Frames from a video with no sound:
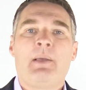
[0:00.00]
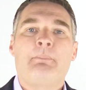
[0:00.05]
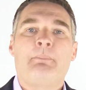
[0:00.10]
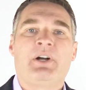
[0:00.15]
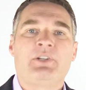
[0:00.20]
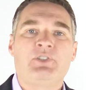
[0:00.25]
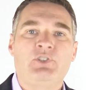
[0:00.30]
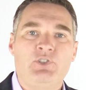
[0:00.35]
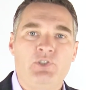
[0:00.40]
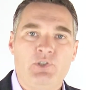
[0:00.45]

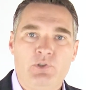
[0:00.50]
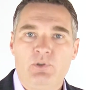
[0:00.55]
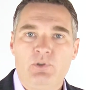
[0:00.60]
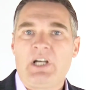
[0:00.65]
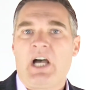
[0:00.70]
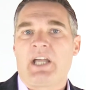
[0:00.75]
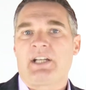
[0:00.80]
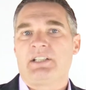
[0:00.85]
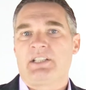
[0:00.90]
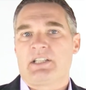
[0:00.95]
but you
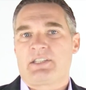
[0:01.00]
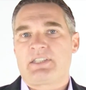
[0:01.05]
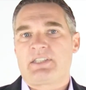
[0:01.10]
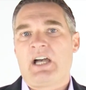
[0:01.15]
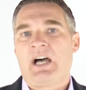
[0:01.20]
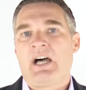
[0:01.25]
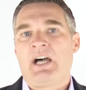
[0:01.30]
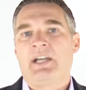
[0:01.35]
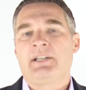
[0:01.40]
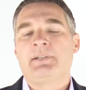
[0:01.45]
got to
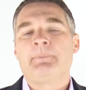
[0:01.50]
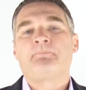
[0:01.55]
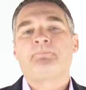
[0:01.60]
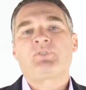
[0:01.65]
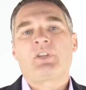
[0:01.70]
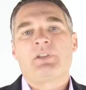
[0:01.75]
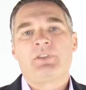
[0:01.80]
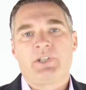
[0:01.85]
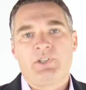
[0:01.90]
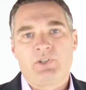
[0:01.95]
decide
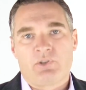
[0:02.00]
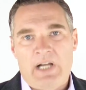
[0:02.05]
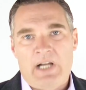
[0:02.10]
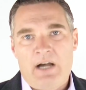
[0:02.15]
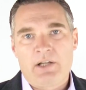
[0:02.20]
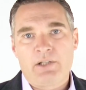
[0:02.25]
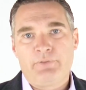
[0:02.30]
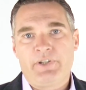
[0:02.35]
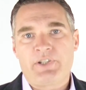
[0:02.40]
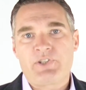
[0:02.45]
that you're
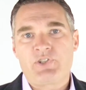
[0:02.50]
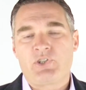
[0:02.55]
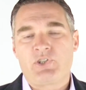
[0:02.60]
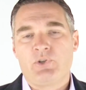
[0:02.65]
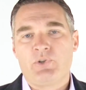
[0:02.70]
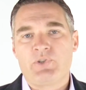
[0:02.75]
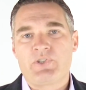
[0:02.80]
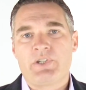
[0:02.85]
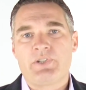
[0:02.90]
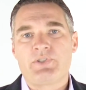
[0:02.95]
out of
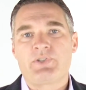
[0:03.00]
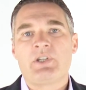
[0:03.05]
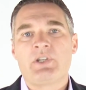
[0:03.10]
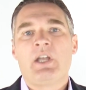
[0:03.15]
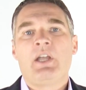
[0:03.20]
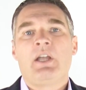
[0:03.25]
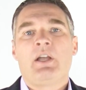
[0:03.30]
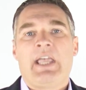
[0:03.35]
excuses